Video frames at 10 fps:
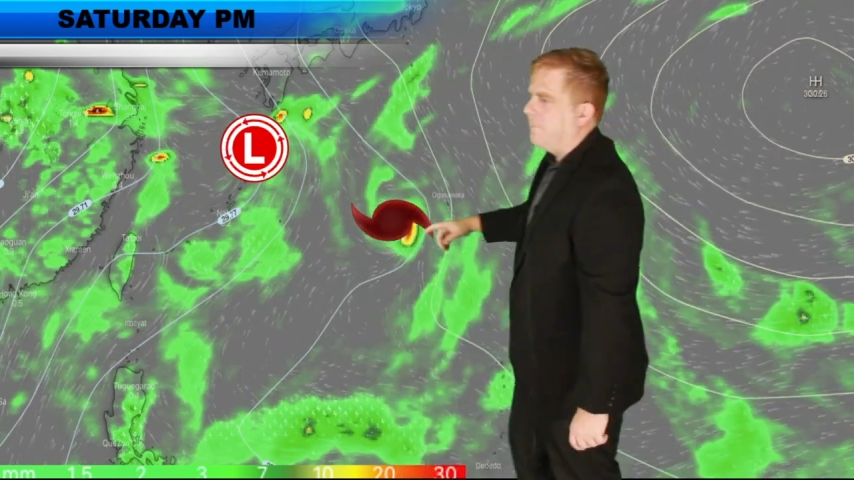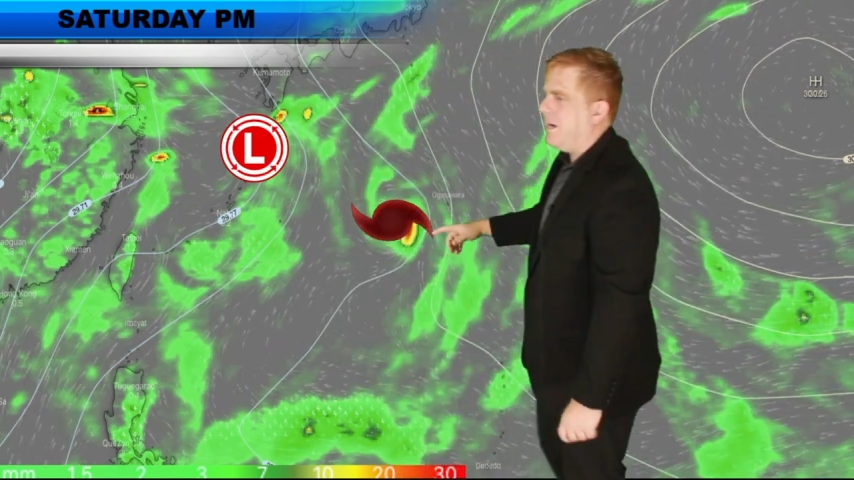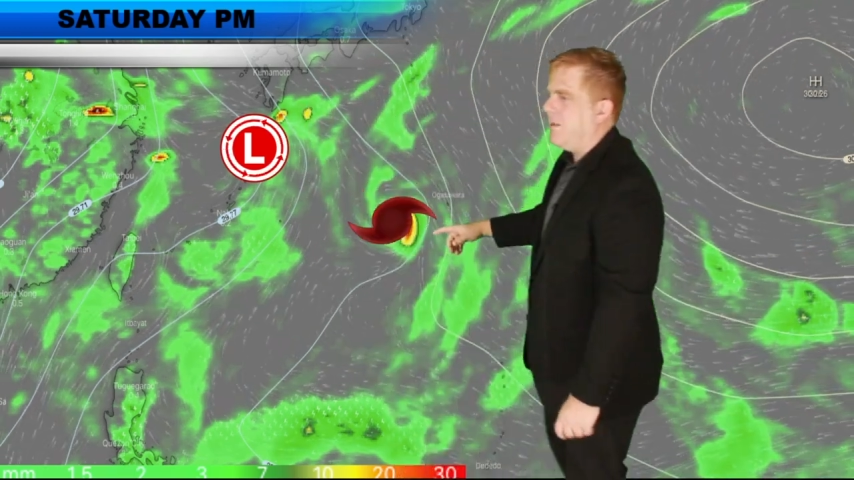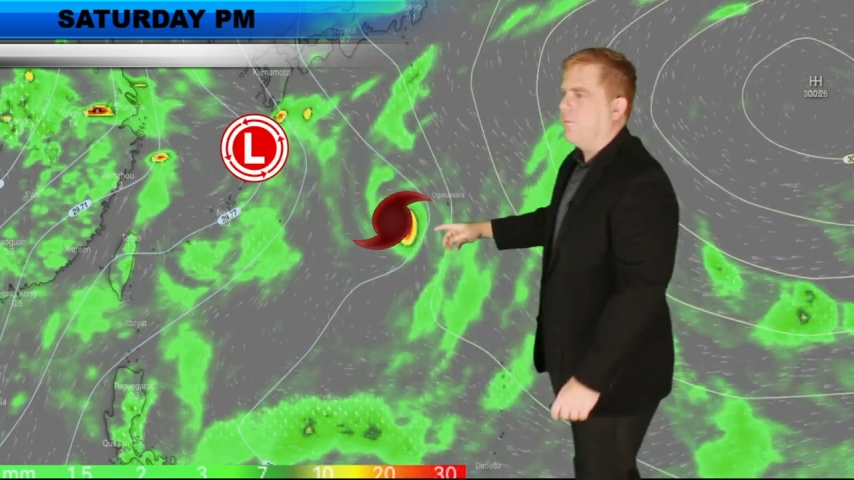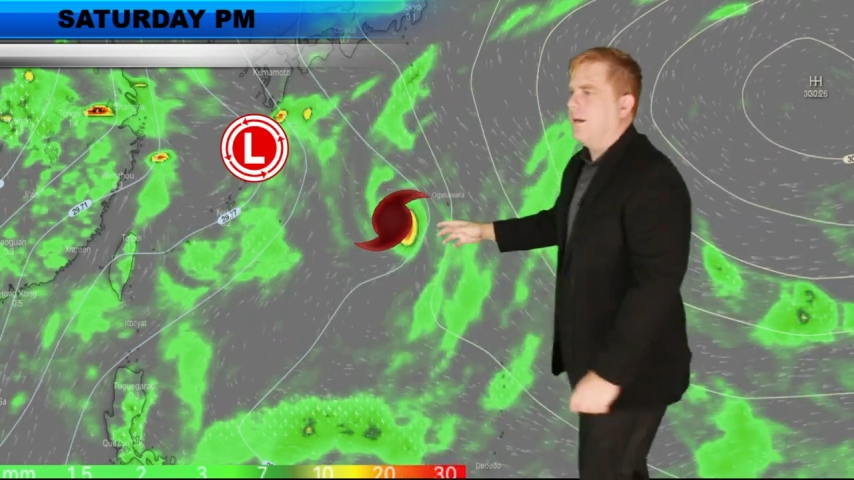
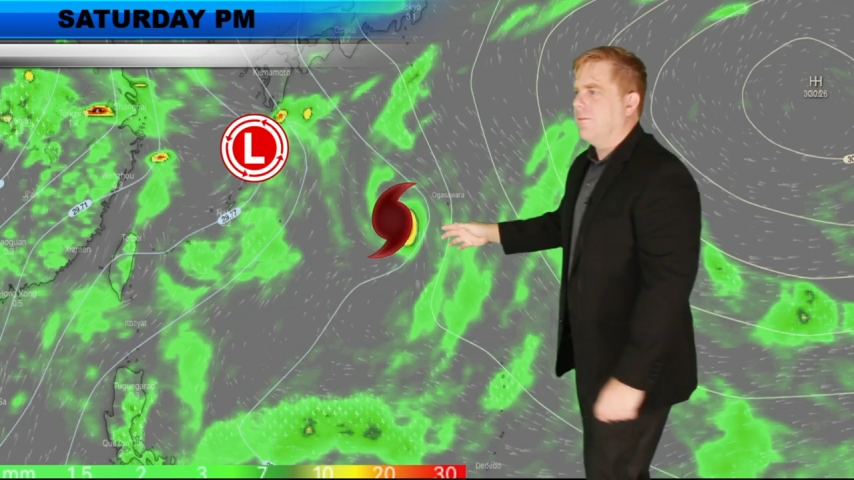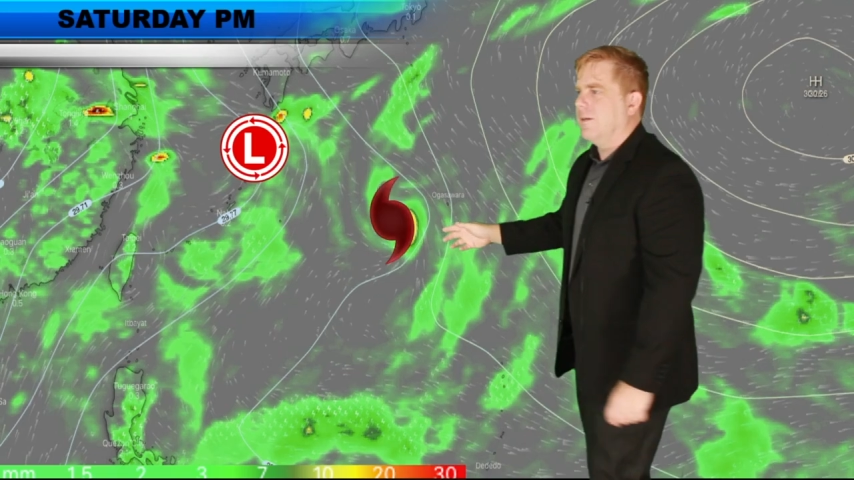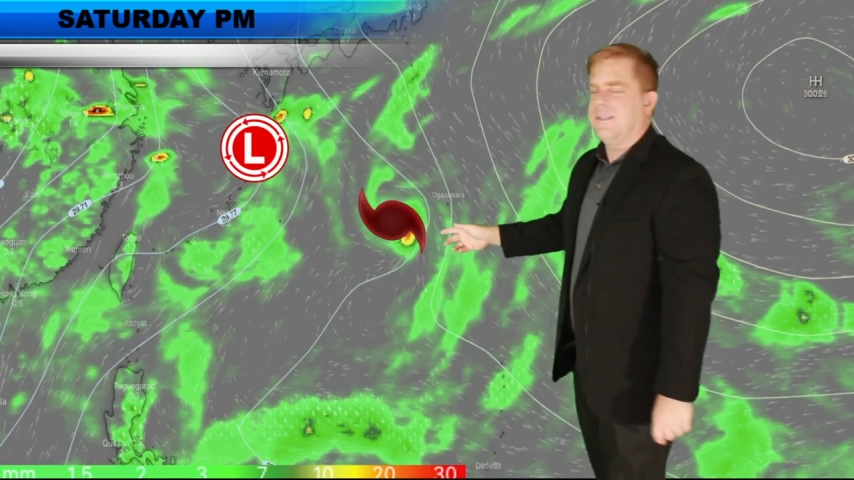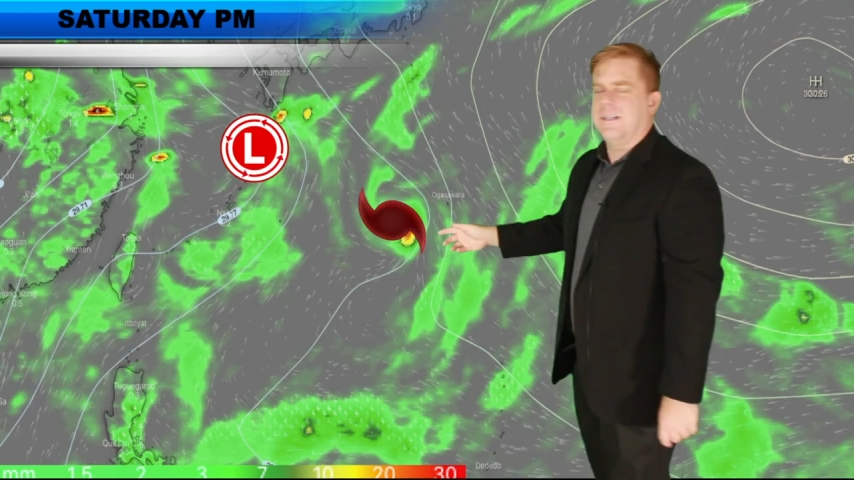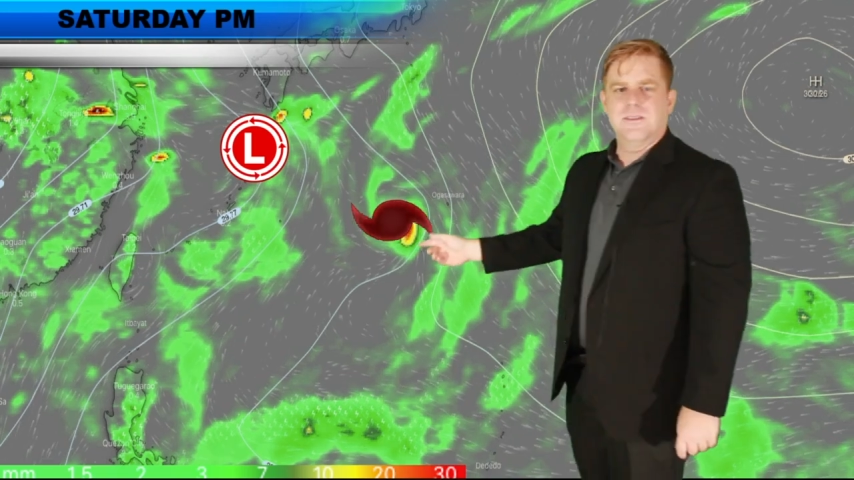by the way, when we
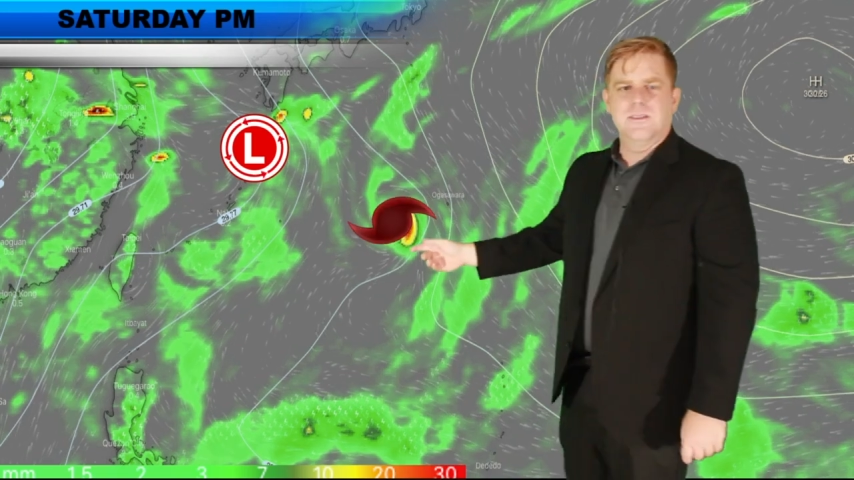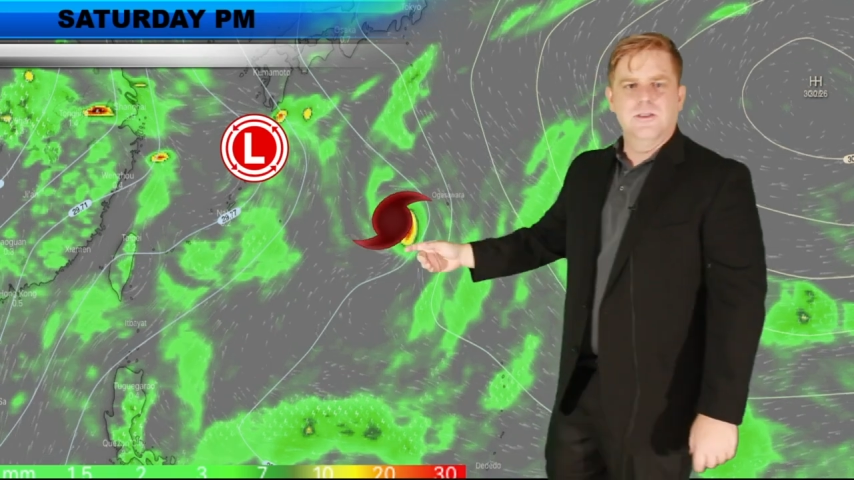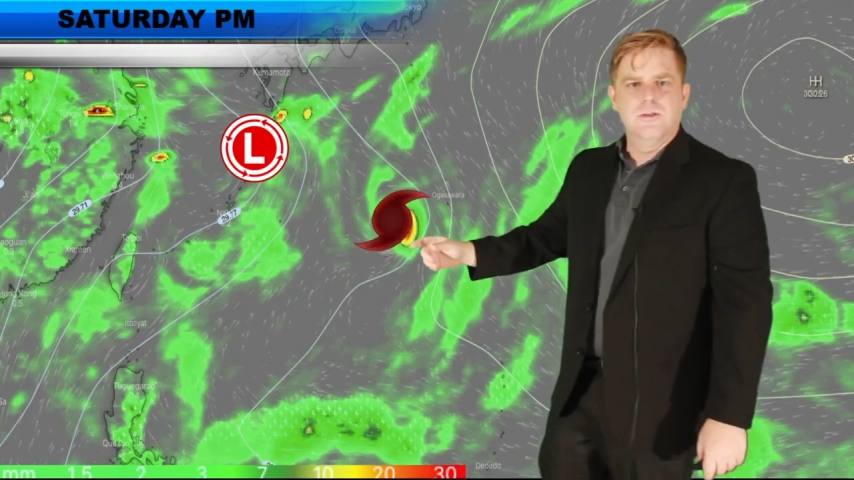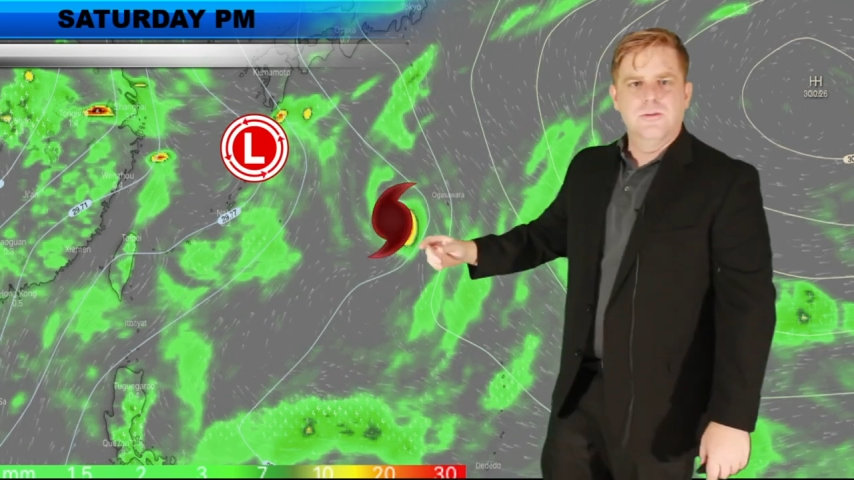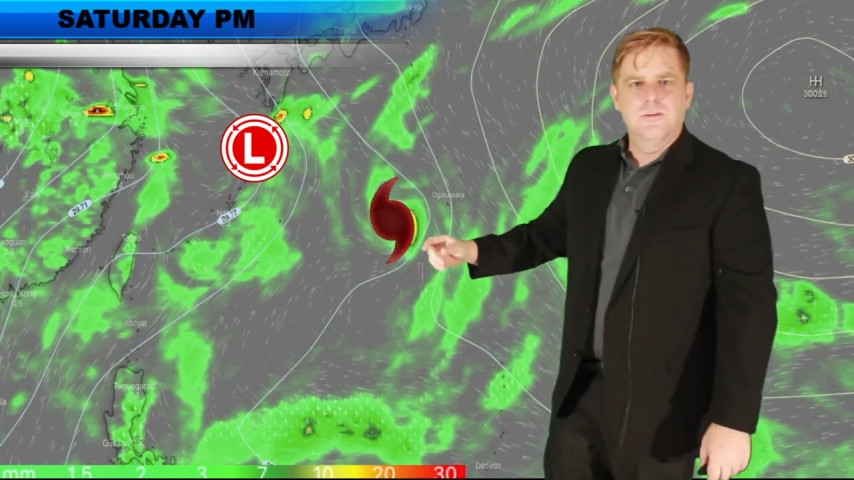get those
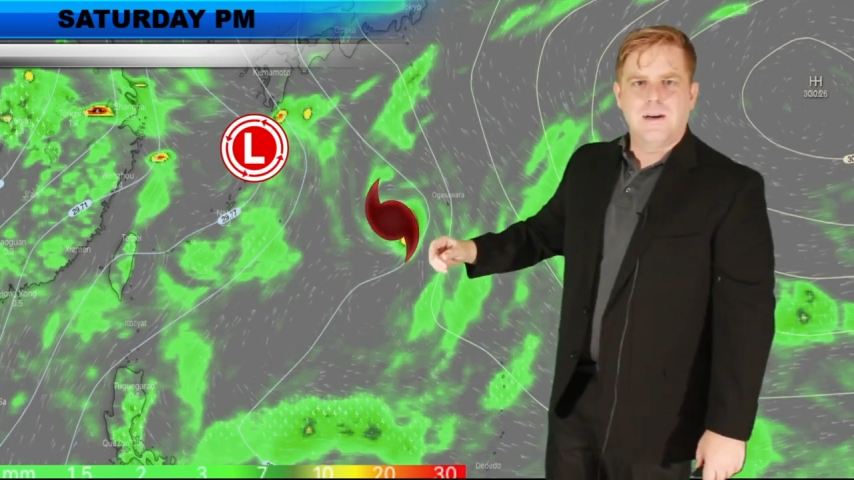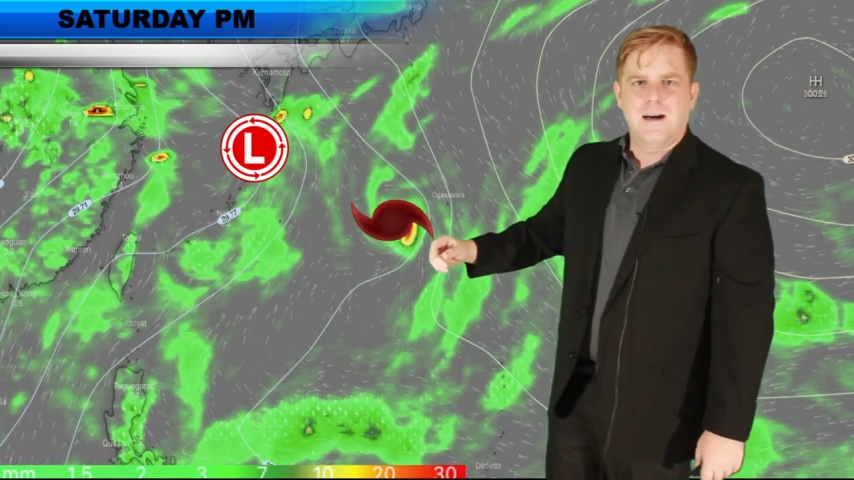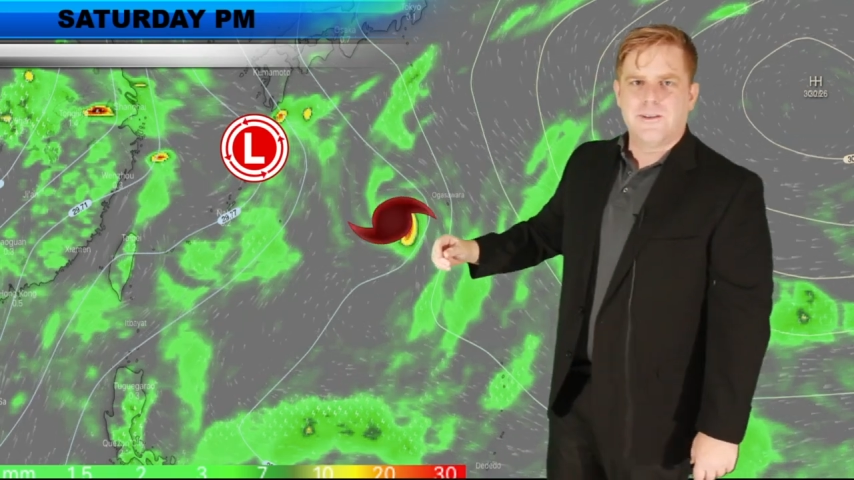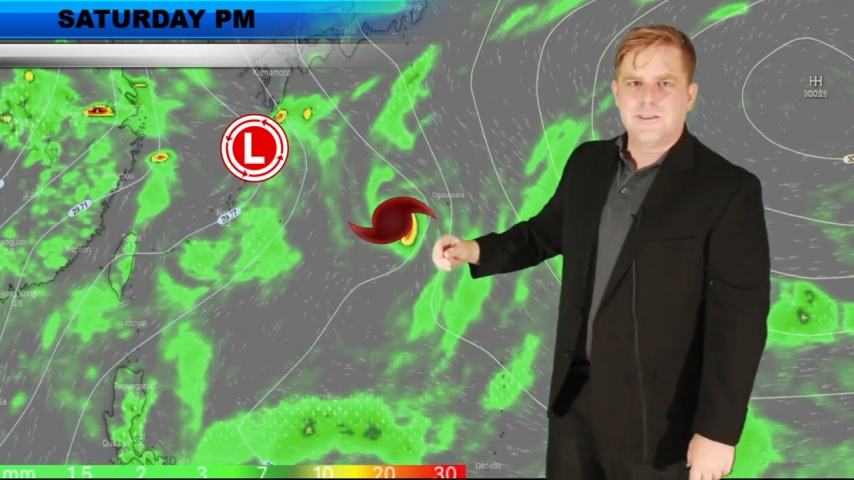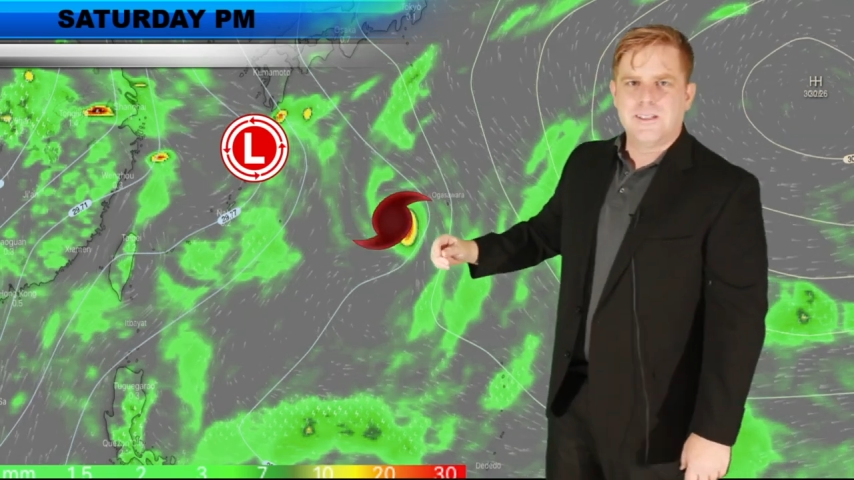new
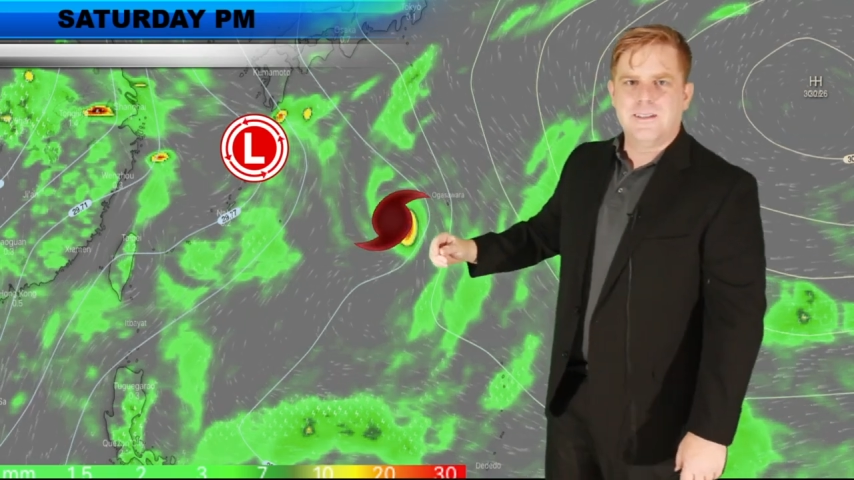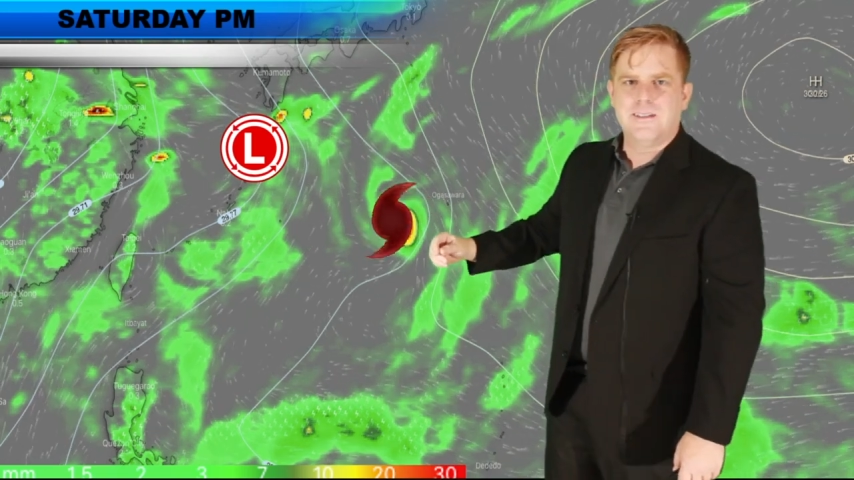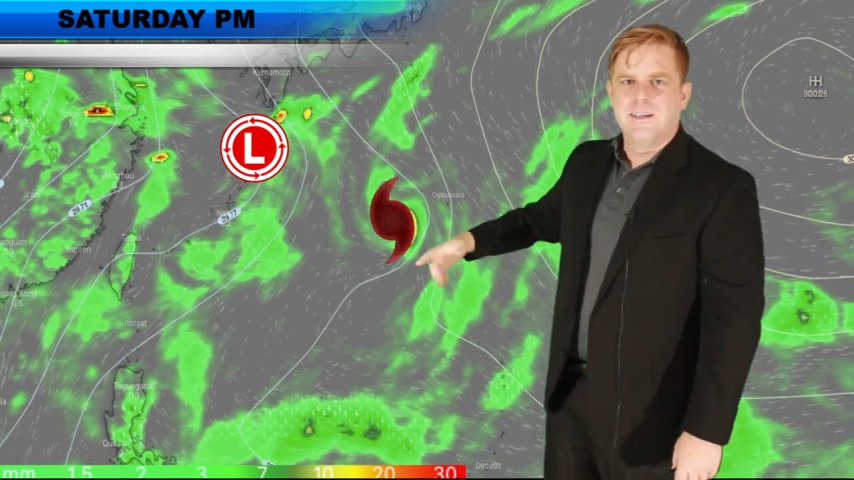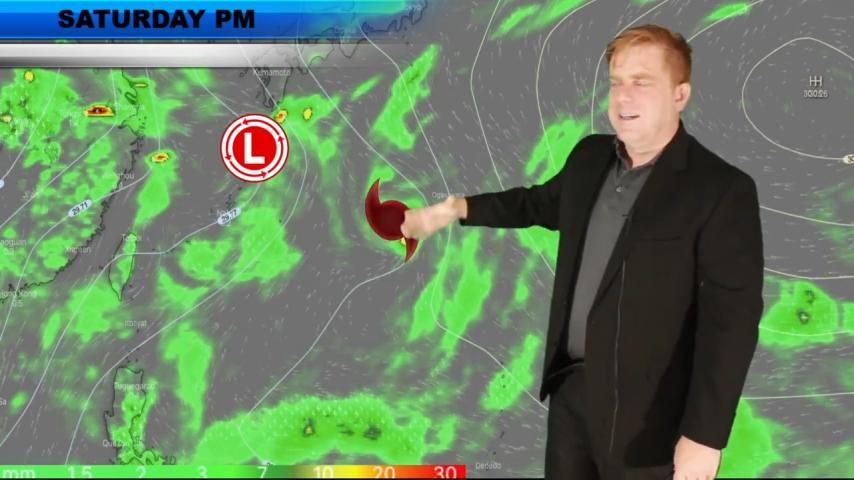models in,